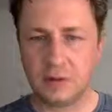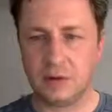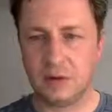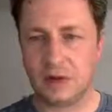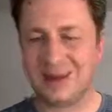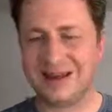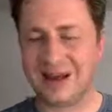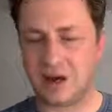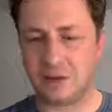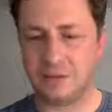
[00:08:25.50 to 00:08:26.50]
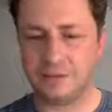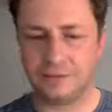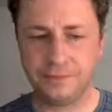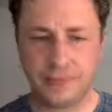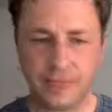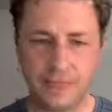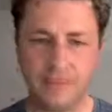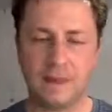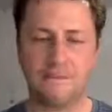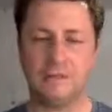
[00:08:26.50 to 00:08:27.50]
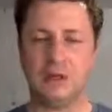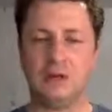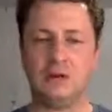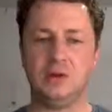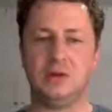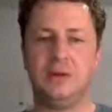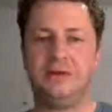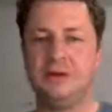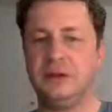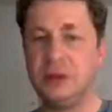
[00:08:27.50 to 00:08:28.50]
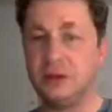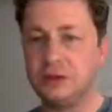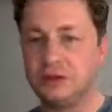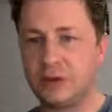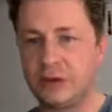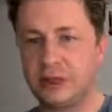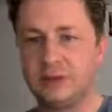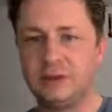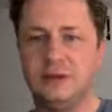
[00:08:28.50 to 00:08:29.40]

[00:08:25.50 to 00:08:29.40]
Okay, now it everything looks right.